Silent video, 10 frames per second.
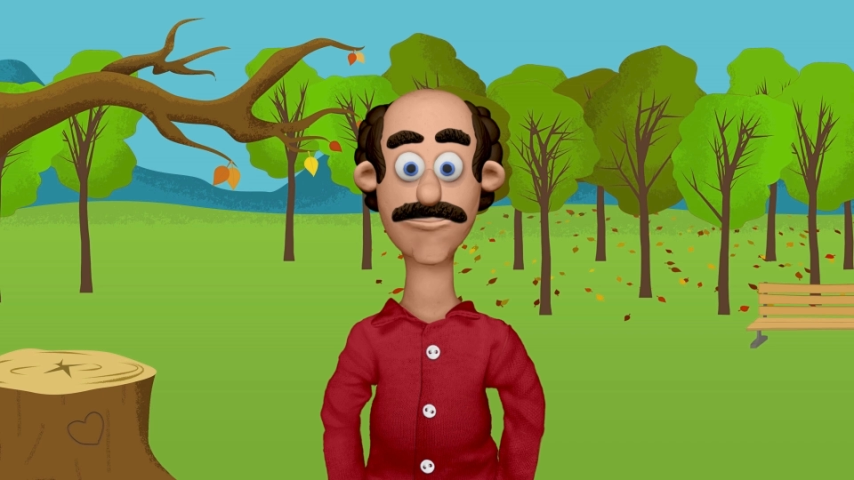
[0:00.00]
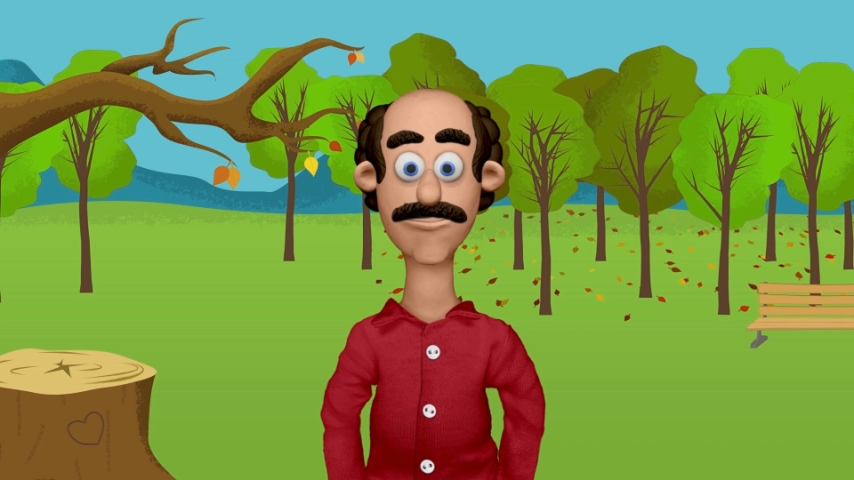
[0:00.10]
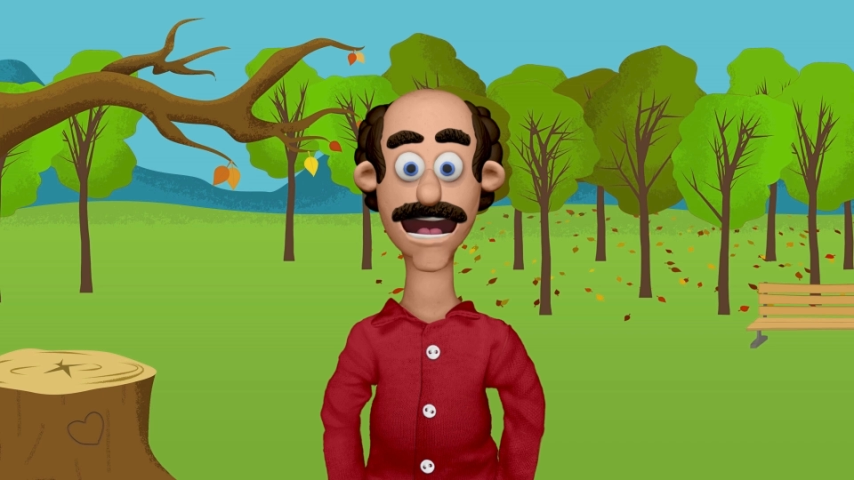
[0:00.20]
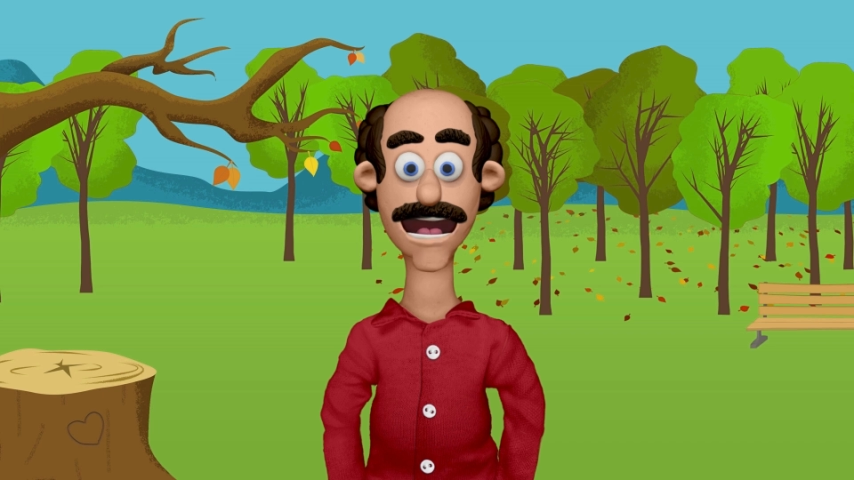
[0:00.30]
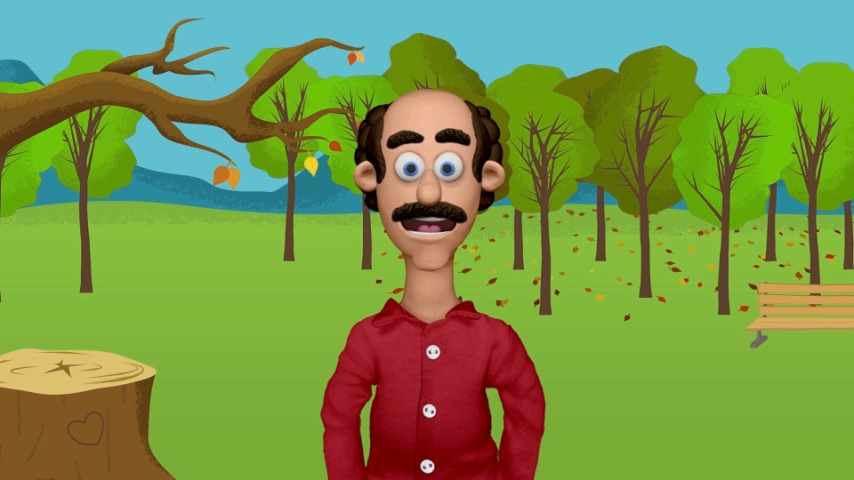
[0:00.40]

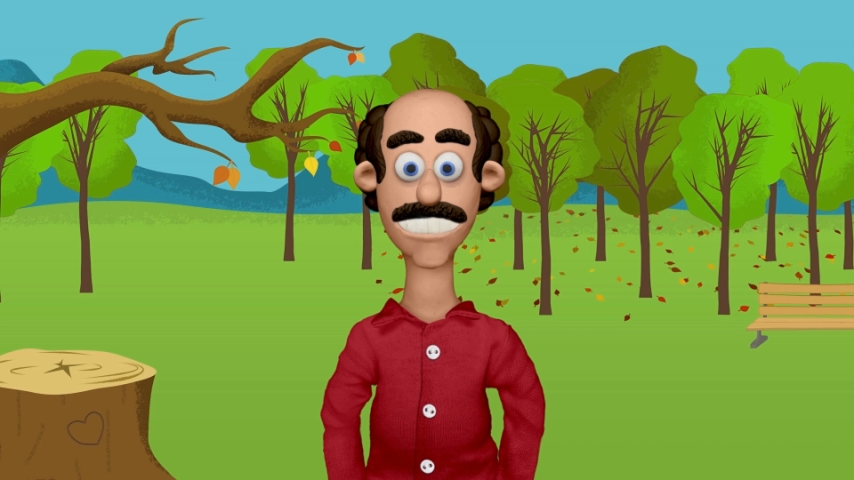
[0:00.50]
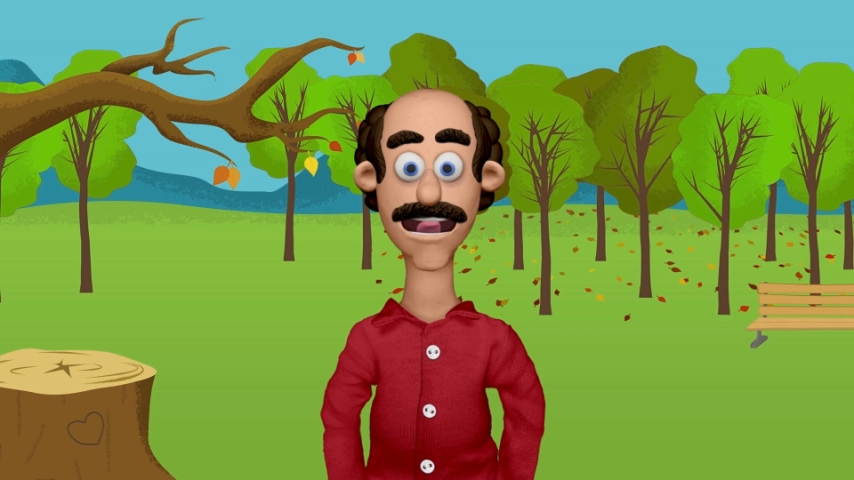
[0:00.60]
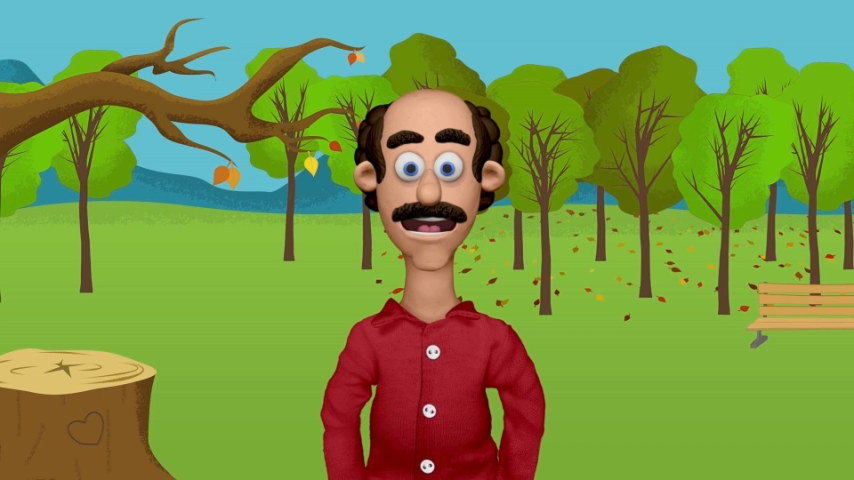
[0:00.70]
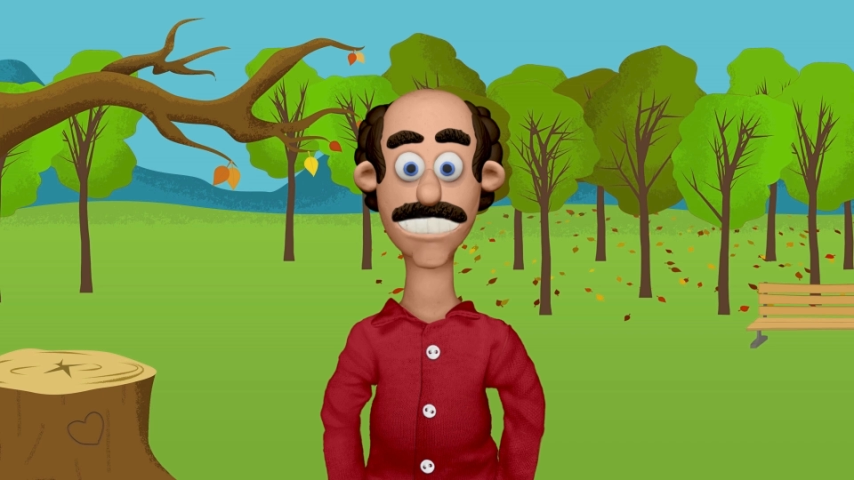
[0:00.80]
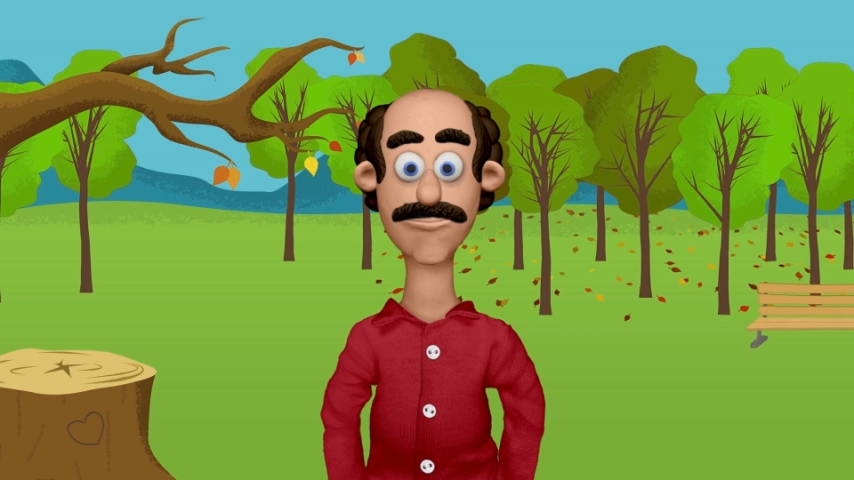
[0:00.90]
Perhaps
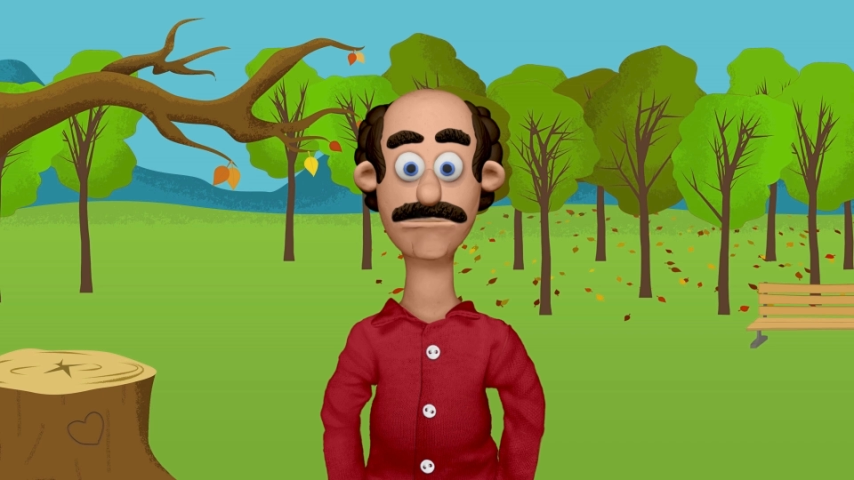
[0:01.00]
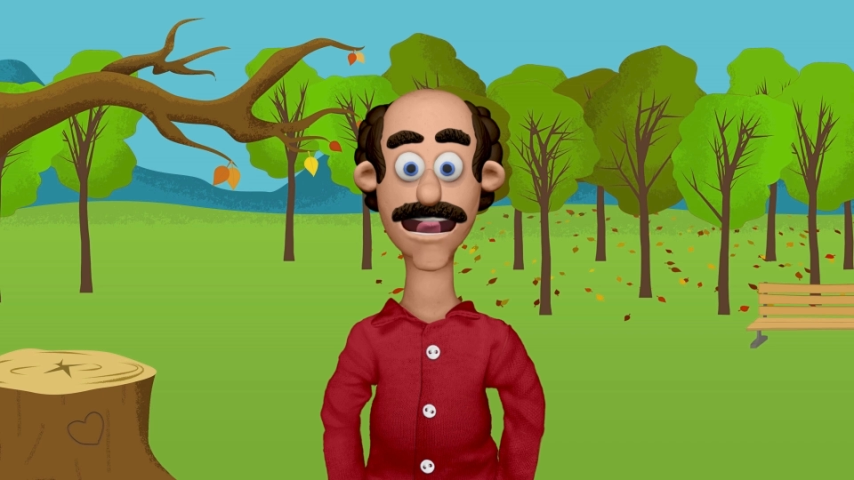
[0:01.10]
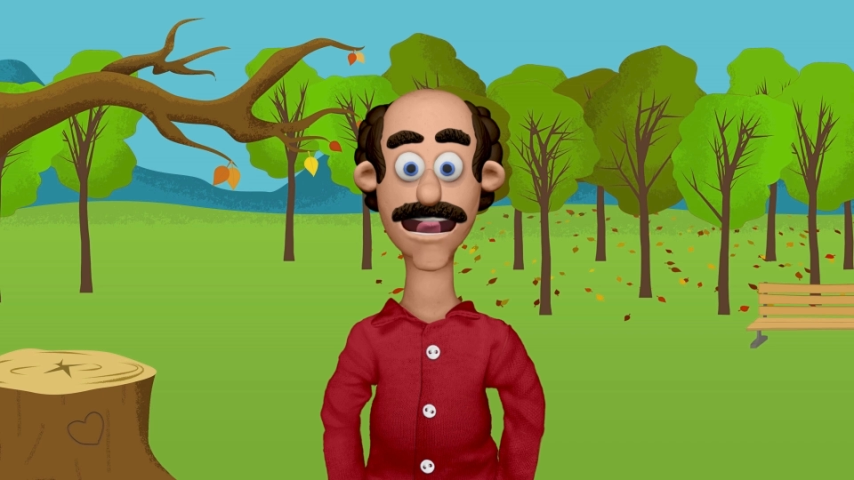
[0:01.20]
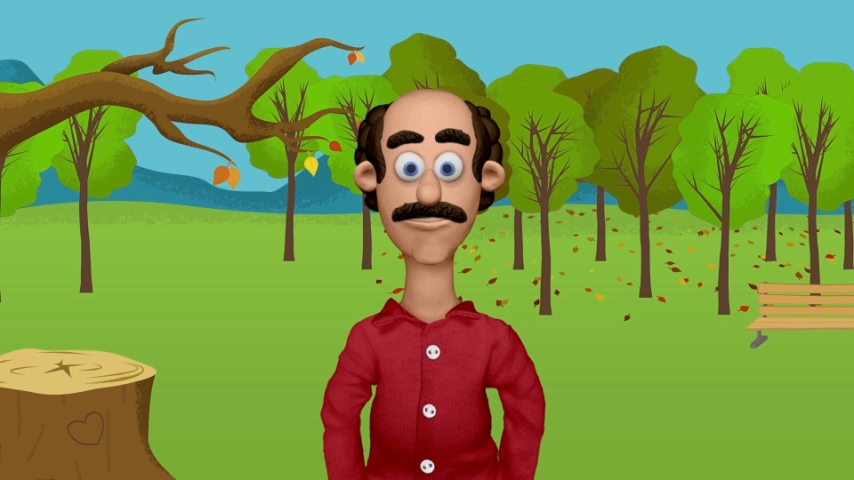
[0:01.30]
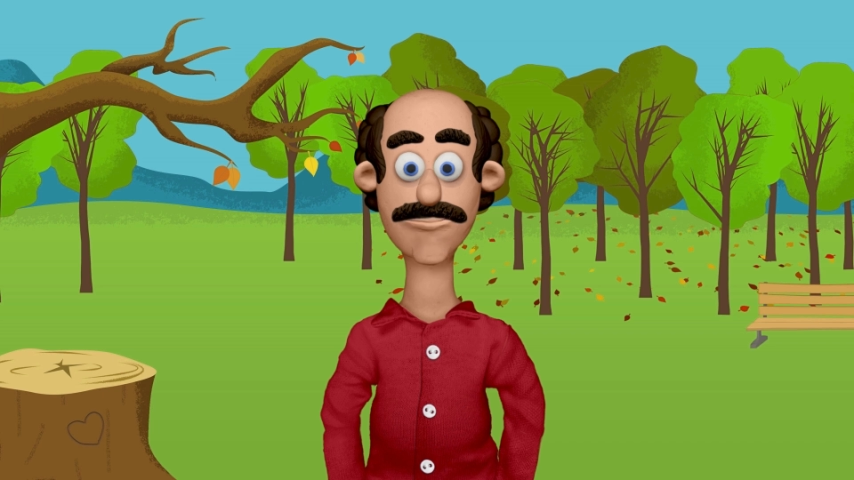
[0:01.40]
English had a
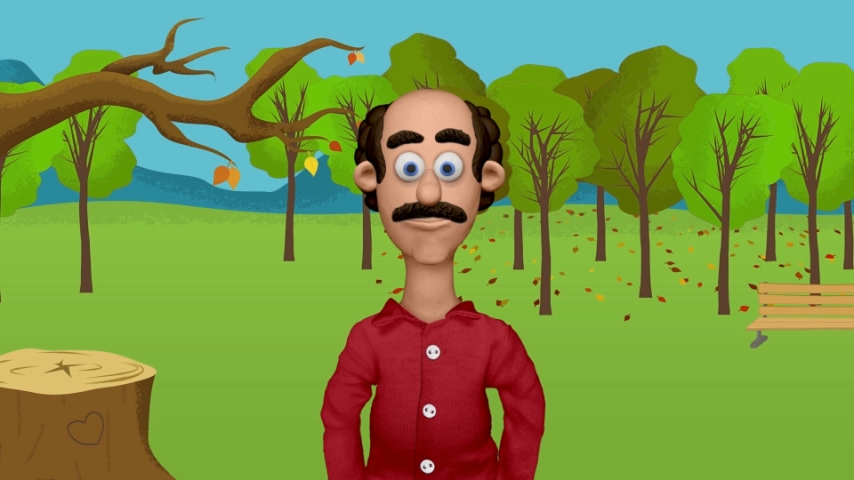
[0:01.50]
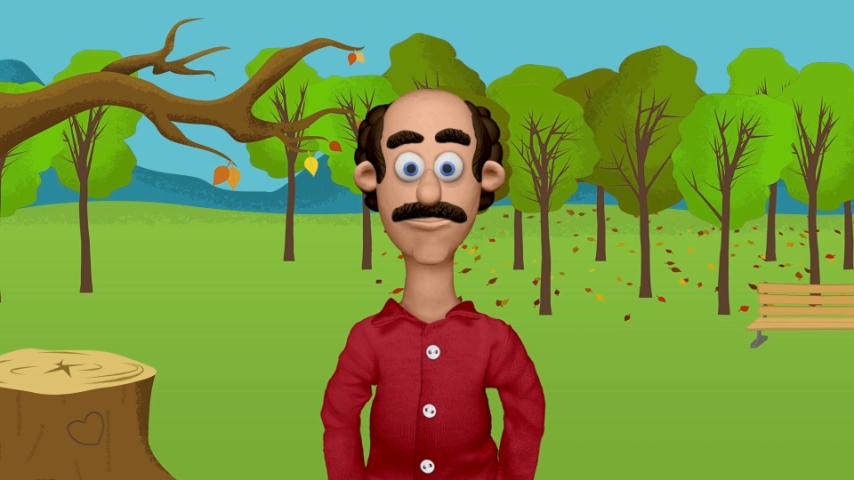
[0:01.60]
point.